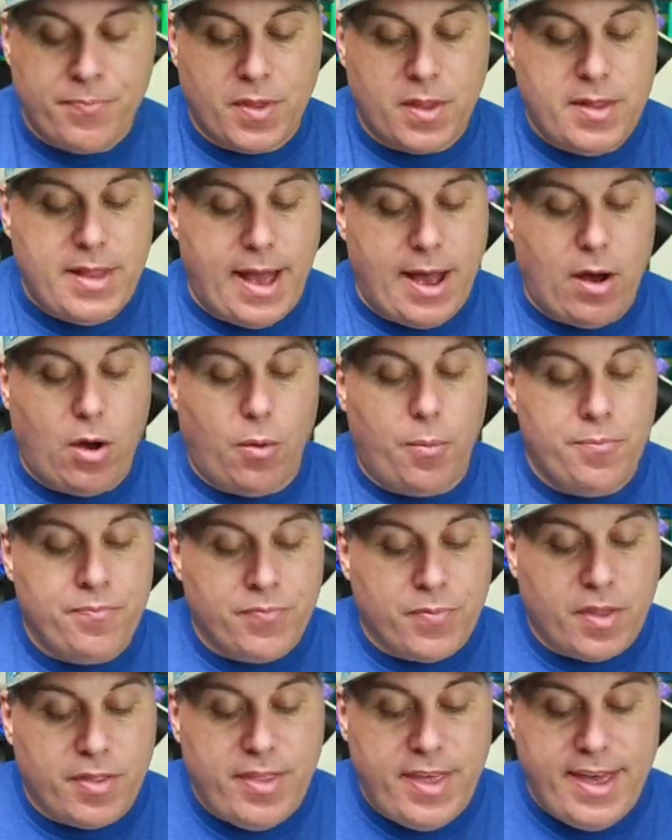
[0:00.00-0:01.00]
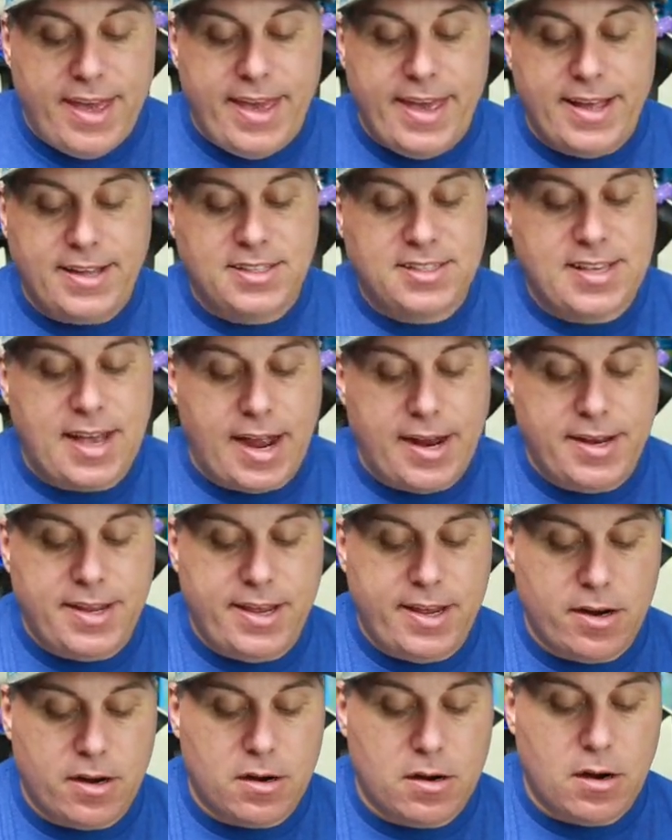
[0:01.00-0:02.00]
Now, the hits on
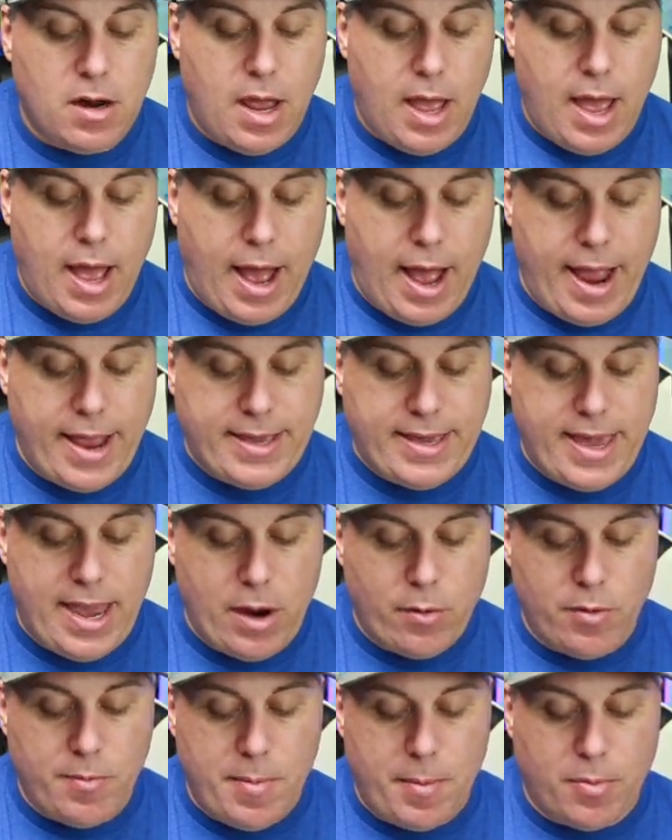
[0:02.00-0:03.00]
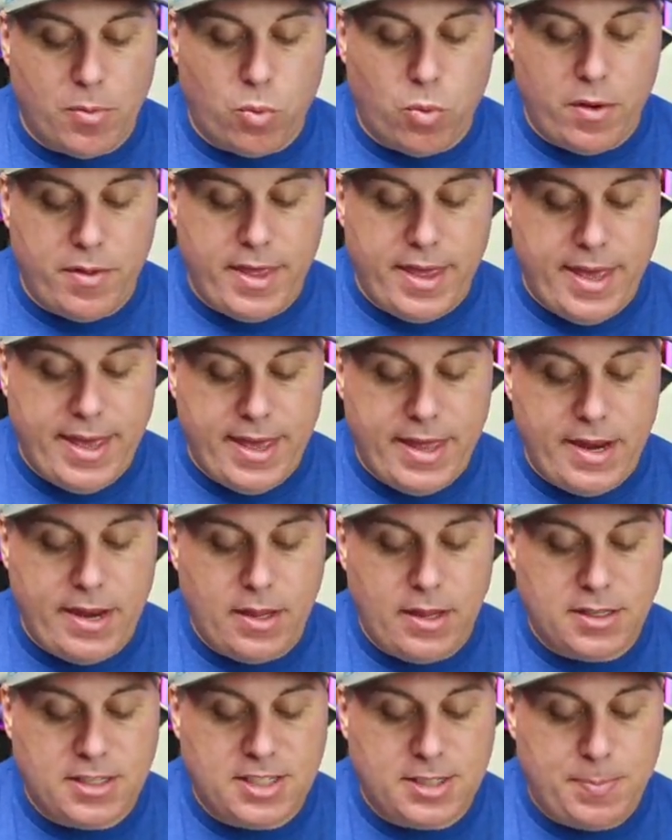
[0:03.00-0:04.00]
here, I can't remember where the hit
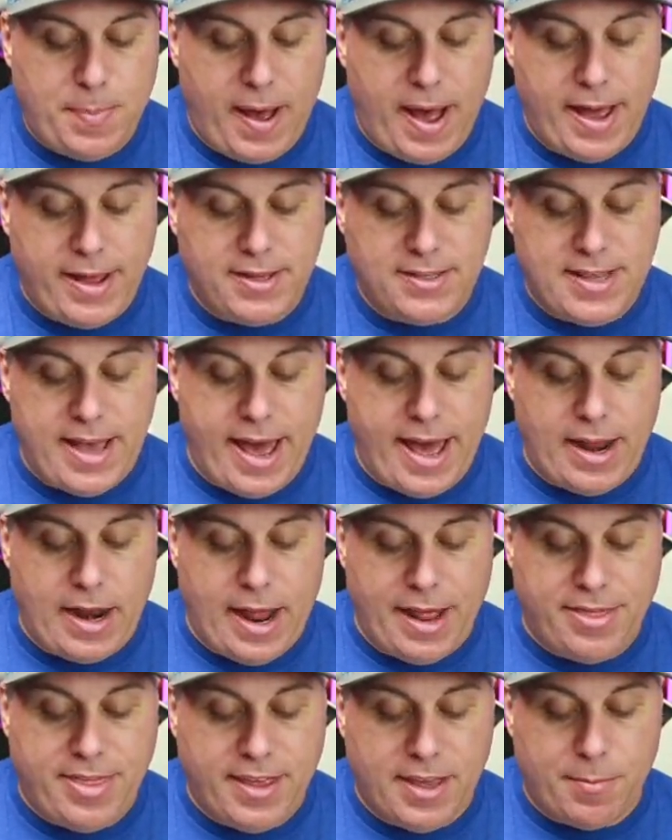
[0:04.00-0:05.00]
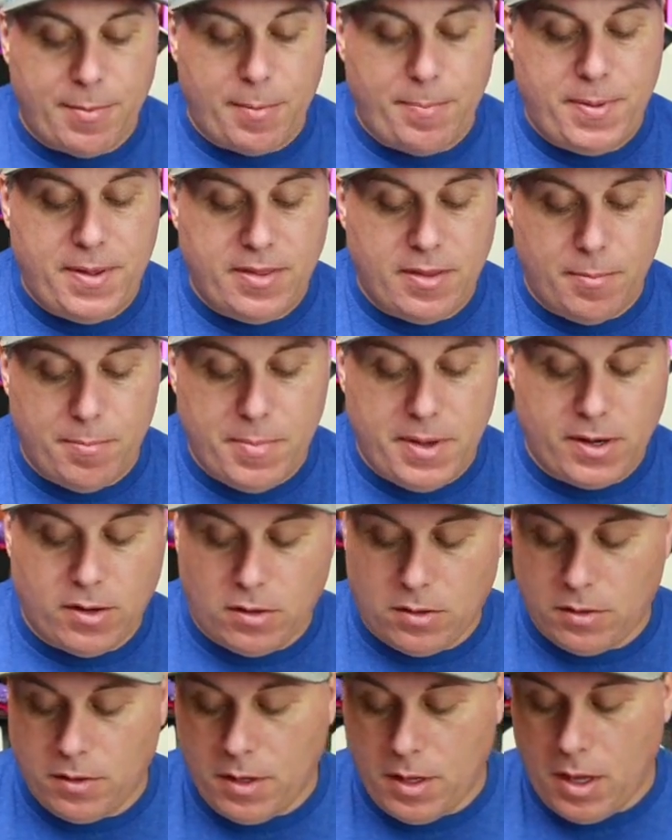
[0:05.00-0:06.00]
spot is at. I think it might be in the
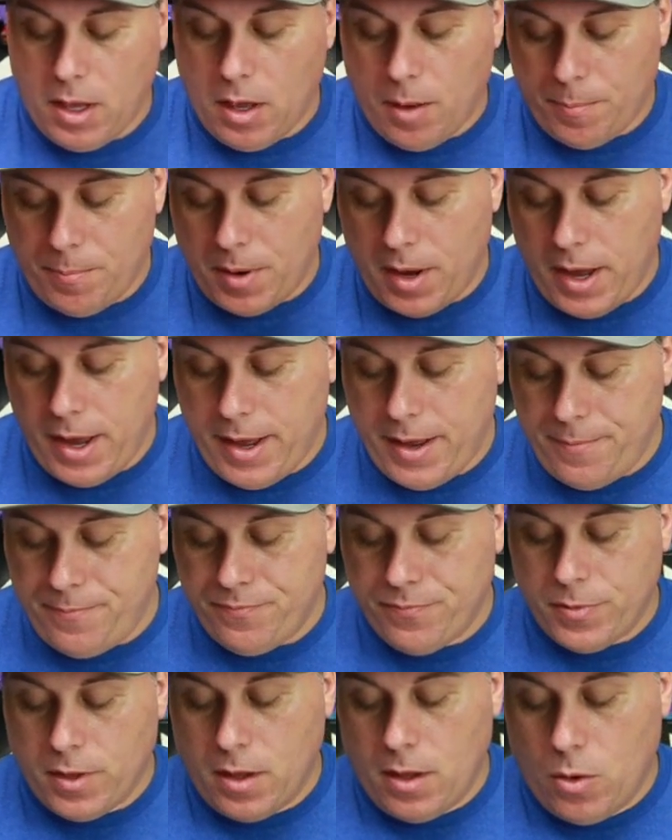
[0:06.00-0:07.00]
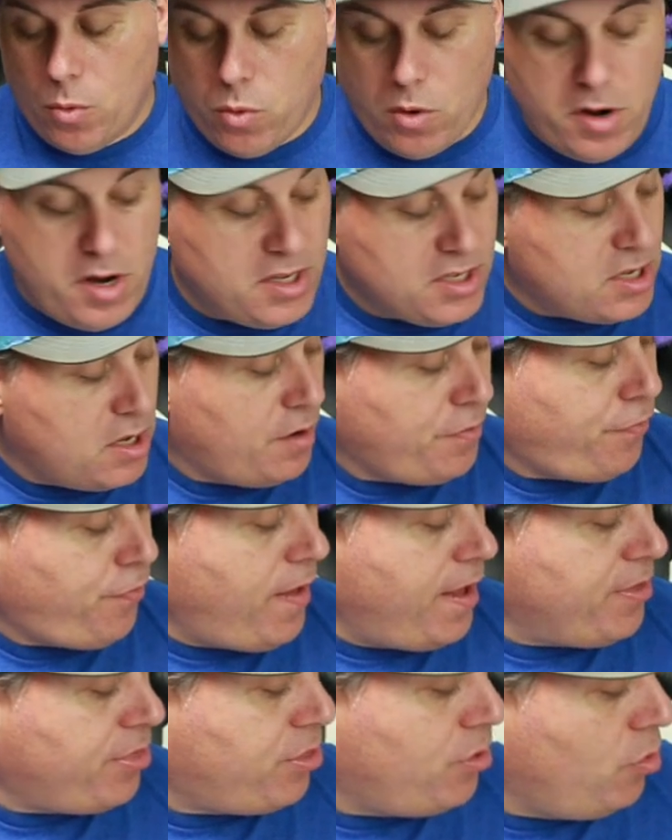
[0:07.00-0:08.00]
middle, but we're just going to
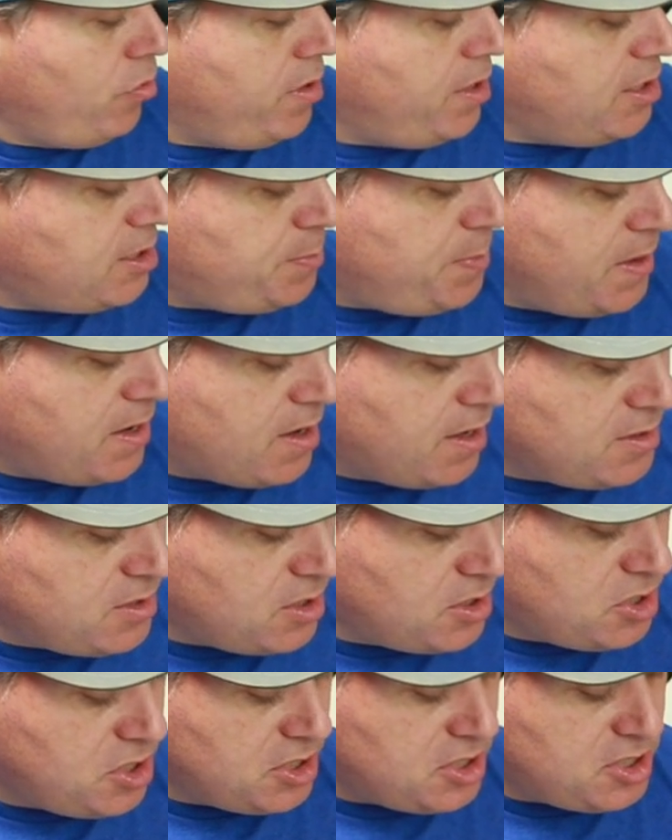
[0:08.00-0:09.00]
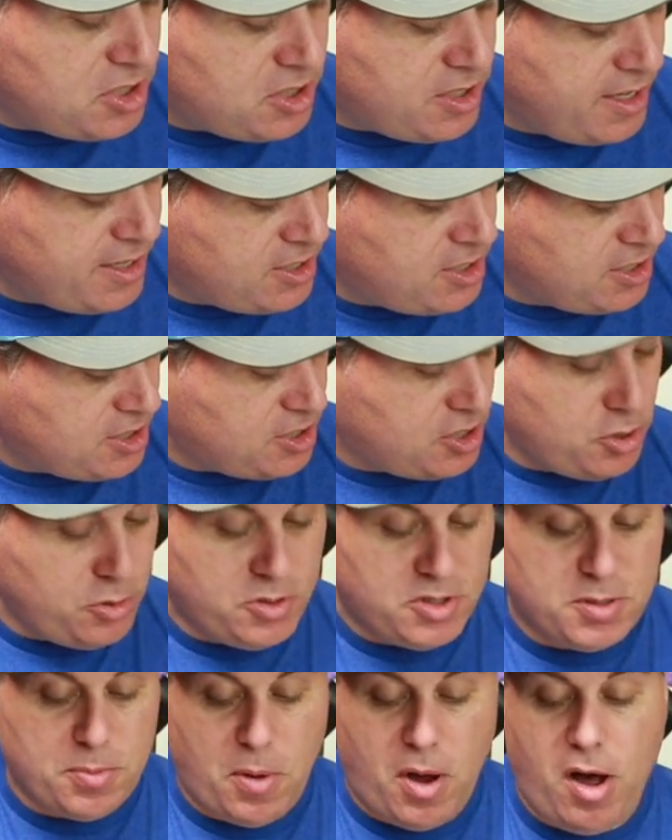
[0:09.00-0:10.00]
fly through these because they're just it's just too
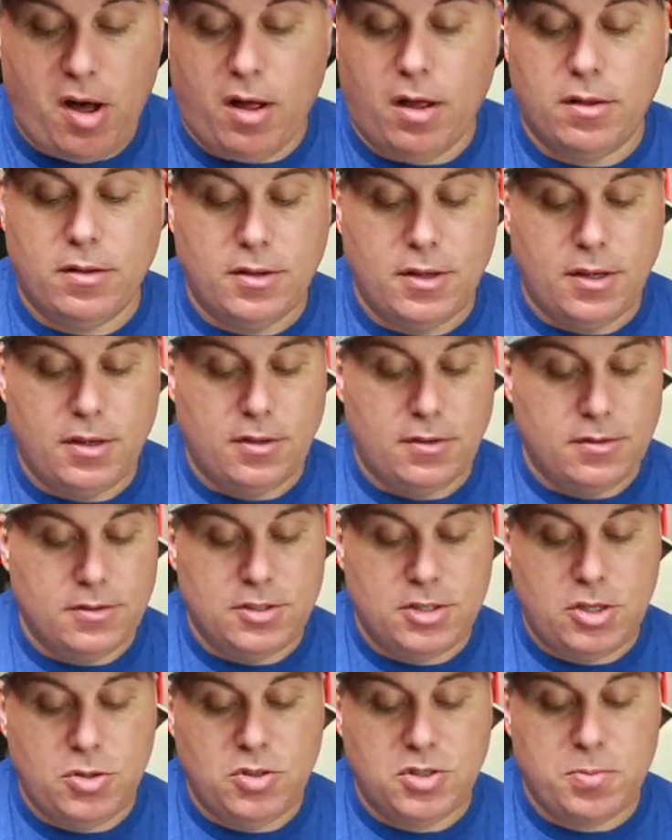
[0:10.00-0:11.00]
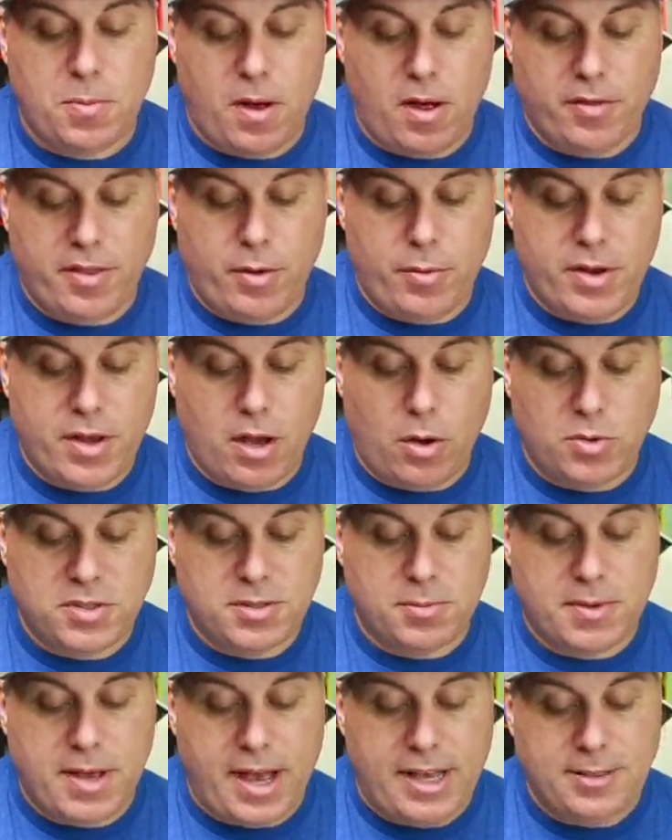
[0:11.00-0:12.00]
small. Too small. There we go with
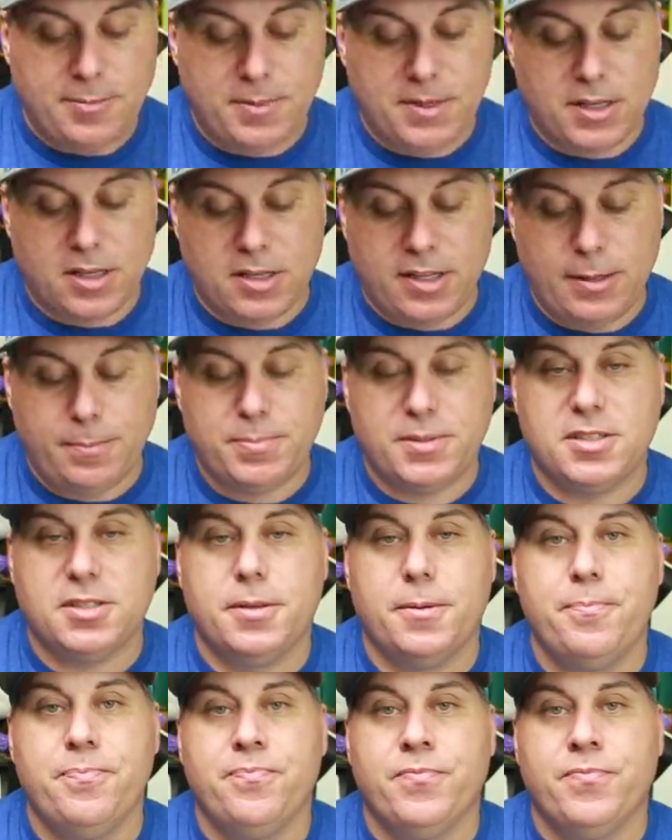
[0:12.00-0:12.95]
some Cosmic Eclipse.